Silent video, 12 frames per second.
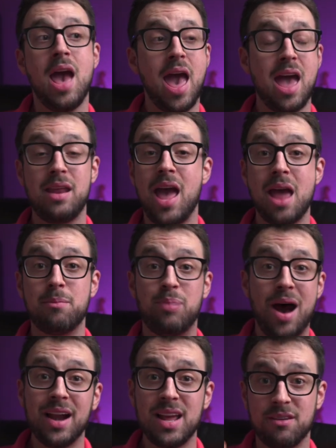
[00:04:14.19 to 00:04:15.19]
And
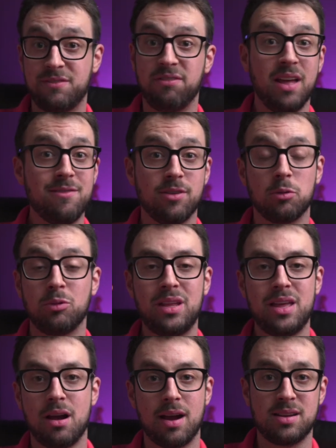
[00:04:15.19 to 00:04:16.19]
body and flavor
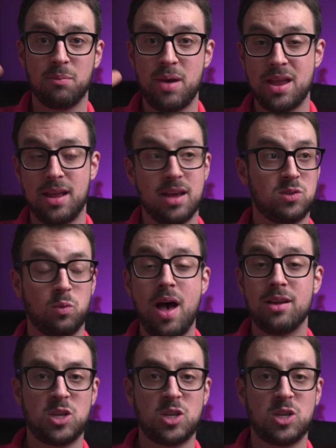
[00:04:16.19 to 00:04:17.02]
really are independent as well.